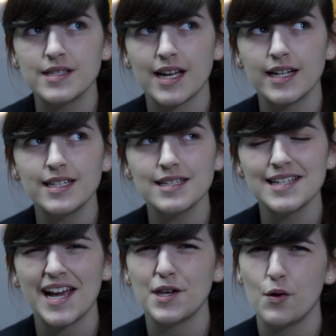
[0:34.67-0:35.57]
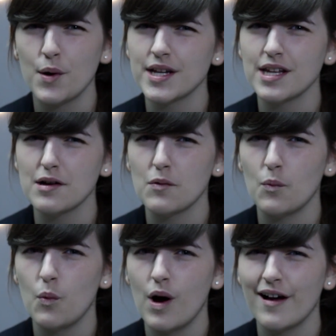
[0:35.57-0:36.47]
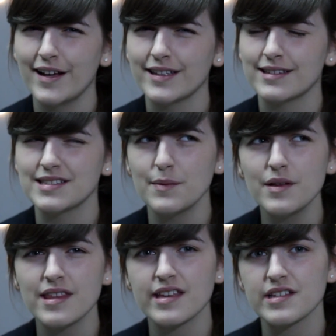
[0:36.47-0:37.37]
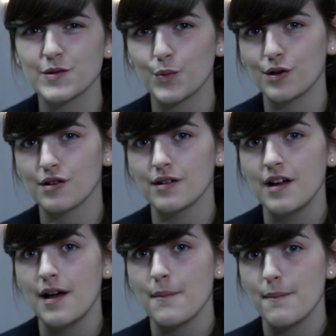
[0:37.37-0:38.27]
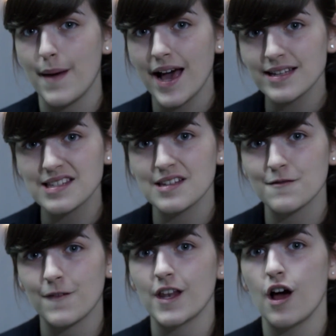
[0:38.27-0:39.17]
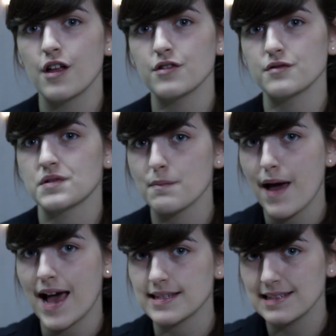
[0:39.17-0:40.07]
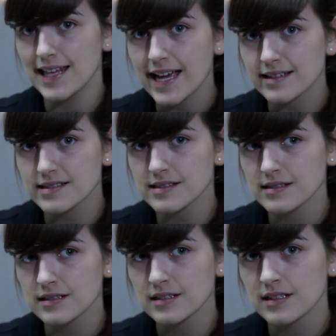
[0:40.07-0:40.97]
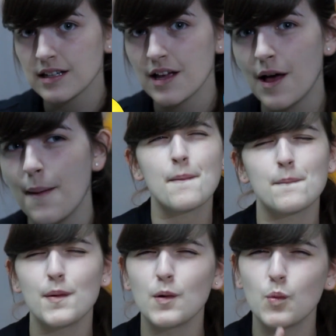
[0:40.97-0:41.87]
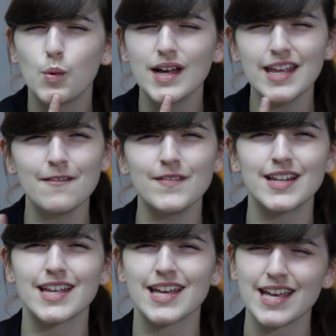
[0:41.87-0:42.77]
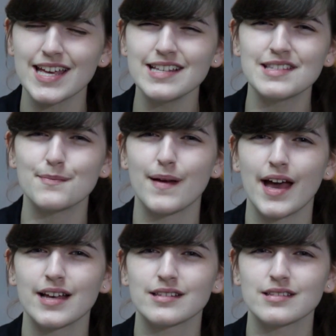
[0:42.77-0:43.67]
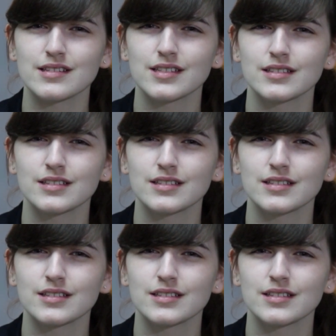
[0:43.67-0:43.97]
scientists had no idea why some of these were massive and others massless. But what even is mass?